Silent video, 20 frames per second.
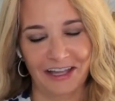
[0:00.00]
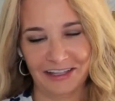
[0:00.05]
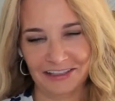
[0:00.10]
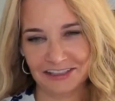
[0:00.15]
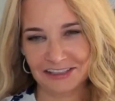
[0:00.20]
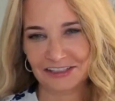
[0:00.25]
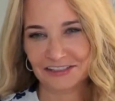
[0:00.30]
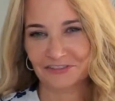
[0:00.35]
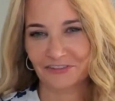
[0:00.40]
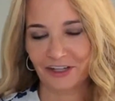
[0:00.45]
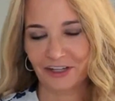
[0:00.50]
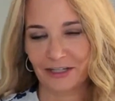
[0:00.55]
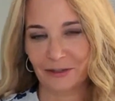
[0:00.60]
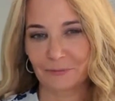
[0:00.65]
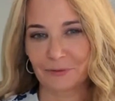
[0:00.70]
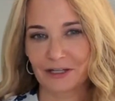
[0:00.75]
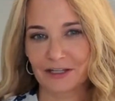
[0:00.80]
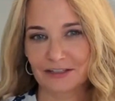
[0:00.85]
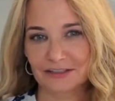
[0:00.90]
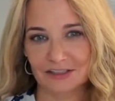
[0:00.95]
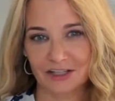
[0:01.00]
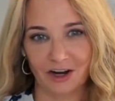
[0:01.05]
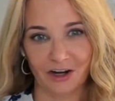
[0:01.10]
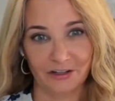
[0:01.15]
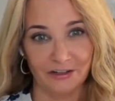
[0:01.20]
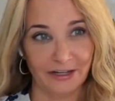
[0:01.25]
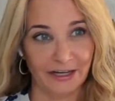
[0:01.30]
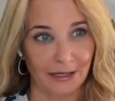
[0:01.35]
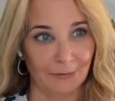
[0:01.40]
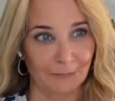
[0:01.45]
And it's funny because
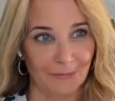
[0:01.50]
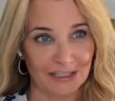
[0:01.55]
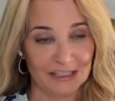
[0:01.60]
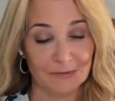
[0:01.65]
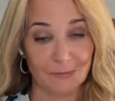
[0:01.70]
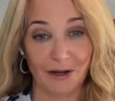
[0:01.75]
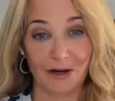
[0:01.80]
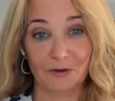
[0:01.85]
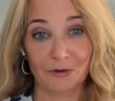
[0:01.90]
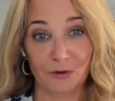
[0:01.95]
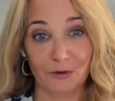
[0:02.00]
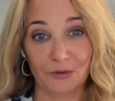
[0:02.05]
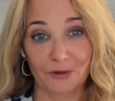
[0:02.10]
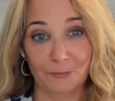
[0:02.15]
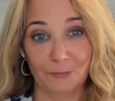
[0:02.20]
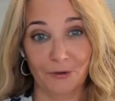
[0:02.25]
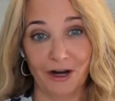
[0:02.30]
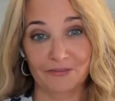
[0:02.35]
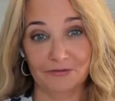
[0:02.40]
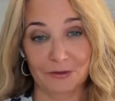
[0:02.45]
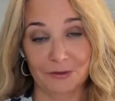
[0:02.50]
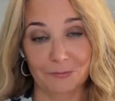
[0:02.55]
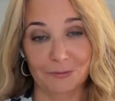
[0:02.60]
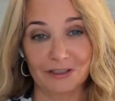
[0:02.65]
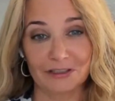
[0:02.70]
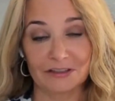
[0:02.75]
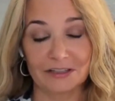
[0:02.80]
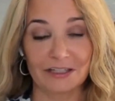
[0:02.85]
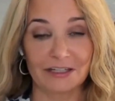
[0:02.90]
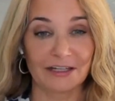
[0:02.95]
our name, Med Spa Growth and
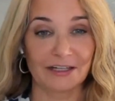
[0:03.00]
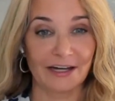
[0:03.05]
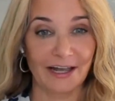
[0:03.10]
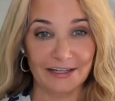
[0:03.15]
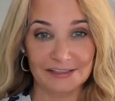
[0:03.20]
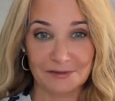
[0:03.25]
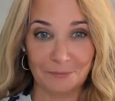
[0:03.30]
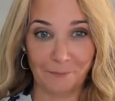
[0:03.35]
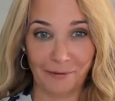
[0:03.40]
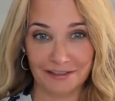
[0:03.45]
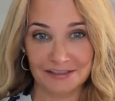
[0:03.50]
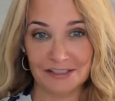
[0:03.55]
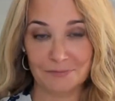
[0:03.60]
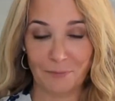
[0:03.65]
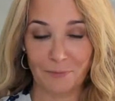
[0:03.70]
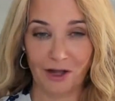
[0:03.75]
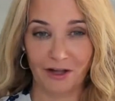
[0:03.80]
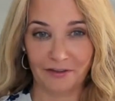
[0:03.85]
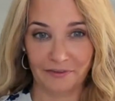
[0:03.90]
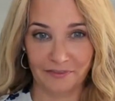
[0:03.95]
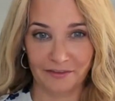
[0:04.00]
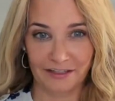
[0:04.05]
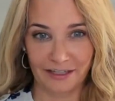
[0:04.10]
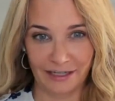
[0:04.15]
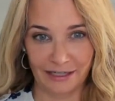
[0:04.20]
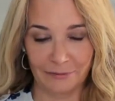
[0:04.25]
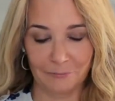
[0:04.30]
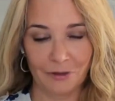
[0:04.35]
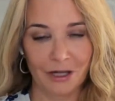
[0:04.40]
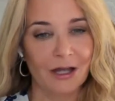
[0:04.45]
Profitability, it has med spa in the
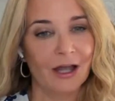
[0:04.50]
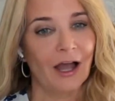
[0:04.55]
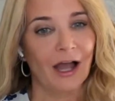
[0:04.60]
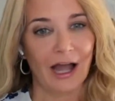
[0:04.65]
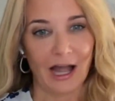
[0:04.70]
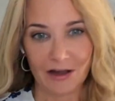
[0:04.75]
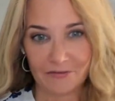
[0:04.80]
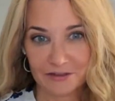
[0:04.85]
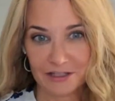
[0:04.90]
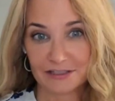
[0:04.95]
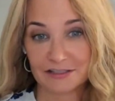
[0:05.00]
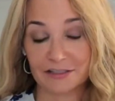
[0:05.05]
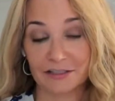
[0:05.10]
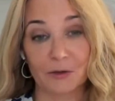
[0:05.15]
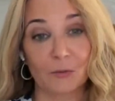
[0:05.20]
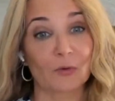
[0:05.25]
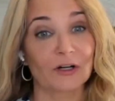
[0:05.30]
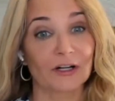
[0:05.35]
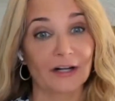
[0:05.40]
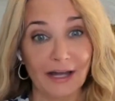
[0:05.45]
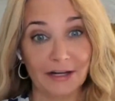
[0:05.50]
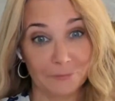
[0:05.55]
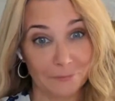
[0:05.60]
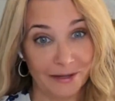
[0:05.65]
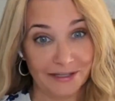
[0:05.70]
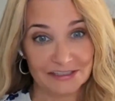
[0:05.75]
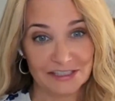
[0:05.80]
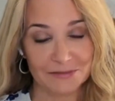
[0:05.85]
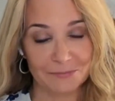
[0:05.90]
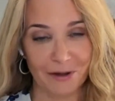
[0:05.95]
name. Obviously, we're not a
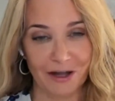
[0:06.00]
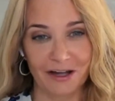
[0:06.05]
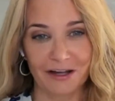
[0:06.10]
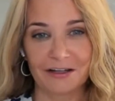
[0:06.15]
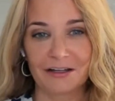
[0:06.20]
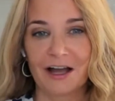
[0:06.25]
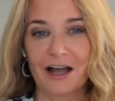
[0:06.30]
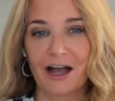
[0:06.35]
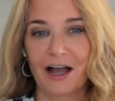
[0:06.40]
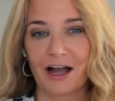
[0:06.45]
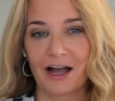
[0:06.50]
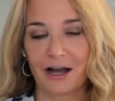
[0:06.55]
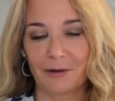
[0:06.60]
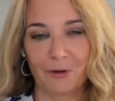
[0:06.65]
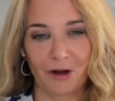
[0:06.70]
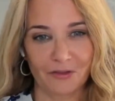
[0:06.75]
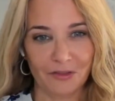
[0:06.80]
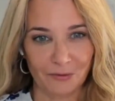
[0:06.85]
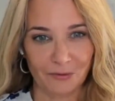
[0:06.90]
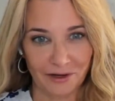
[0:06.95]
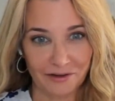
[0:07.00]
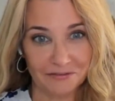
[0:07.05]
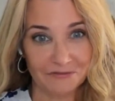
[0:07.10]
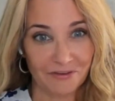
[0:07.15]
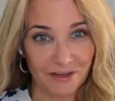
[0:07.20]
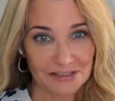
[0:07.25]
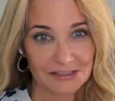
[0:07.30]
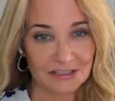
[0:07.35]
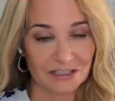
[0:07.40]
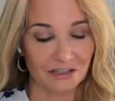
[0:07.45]
med spa, although I
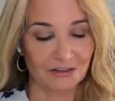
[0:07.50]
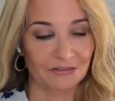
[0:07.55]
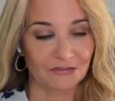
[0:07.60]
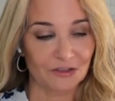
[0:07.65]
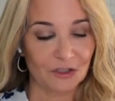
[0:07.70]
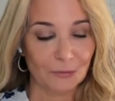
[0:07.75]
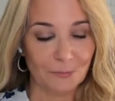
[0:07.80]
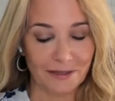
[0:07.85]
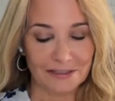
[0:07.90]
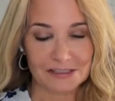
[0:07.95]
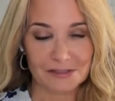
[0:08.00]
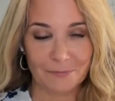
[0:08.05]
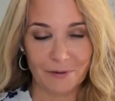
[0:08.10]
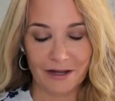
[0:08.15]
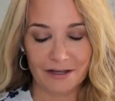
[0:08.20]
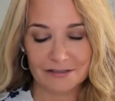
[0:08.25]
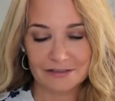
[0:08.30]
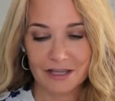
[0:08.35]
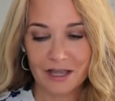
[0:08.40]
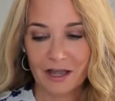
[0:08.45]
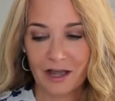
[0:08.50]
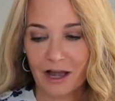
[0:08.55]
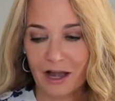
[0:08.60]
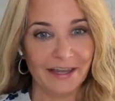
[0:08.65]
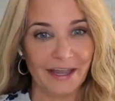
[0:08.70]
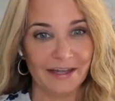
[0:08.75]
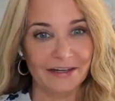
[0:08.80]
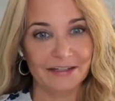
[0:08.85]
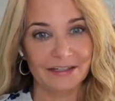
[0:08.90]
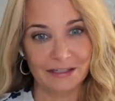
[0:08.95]
invest in a few med spas. I
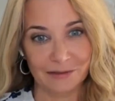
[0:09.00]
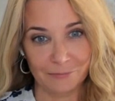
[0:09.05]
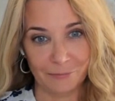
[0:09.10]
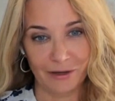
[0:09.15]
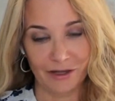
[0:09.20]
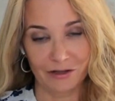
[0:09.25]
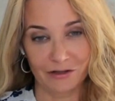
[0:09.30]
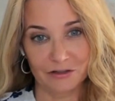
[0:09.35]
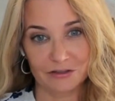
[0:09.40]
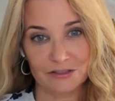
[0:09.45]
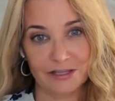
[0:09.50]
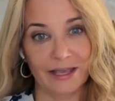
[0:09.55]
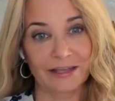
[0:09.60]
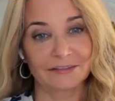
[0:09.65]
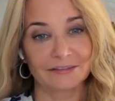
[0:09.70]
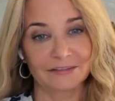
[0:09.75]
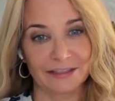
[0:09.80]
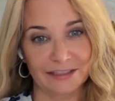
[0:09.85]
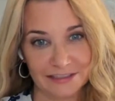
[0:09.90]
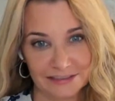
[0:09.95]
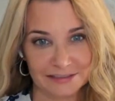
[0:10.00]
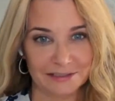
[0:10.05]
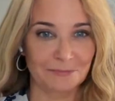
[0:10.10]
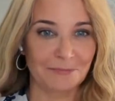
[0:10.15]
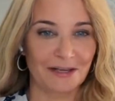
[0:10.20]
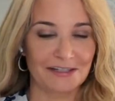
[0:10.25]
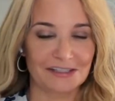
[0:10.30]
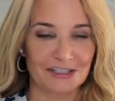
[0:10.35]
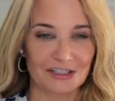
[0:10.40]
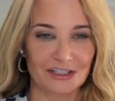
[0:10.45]
get emails and LinkedIn
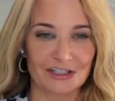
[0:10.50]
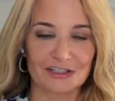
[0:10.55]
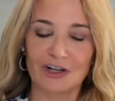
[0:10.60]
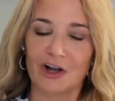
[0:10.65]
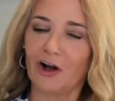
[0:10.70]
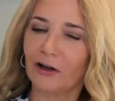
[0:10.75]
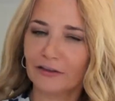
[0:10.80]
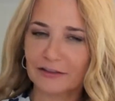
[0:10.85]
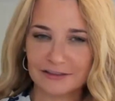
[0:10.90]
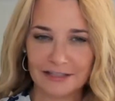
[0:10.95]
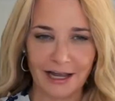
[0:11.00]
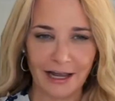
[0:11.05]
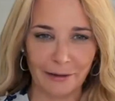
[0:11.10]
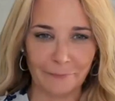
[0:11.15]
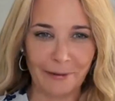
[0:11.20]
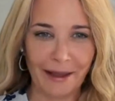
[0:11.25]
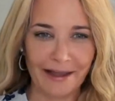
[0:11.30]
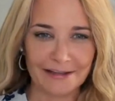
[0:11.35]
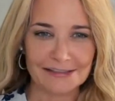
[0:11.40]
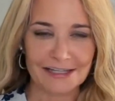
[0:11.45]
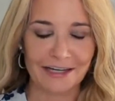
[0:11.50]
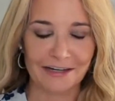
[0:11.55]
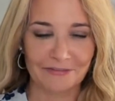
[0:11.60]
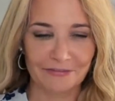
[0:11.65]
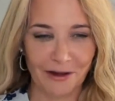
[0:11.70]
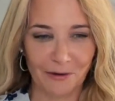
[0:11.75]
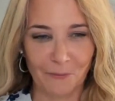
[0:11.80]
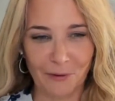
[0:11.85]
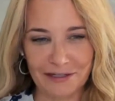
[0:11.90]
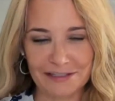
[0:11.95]
messages all the time asking
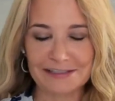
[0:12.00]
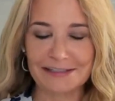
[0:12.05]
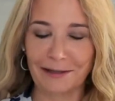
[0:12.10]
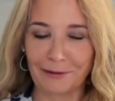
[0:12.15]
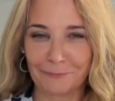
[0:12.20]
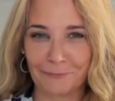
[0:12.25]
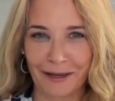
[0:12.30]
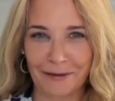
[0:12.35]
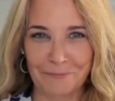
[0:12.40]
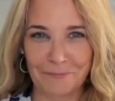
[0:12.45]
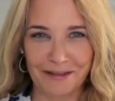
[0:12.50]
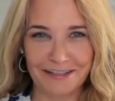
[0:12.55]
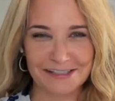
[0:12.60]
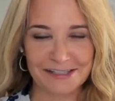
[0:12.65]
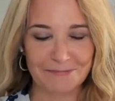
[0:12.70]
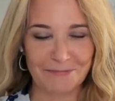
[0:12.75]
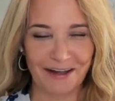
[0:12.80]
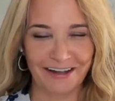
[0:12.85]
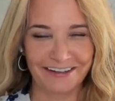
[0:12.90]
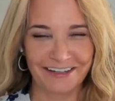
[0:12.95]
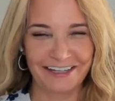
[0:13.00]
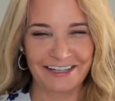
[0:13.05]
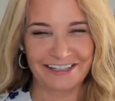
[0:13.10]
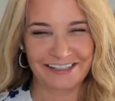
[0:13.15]
if I want to sell my med spa.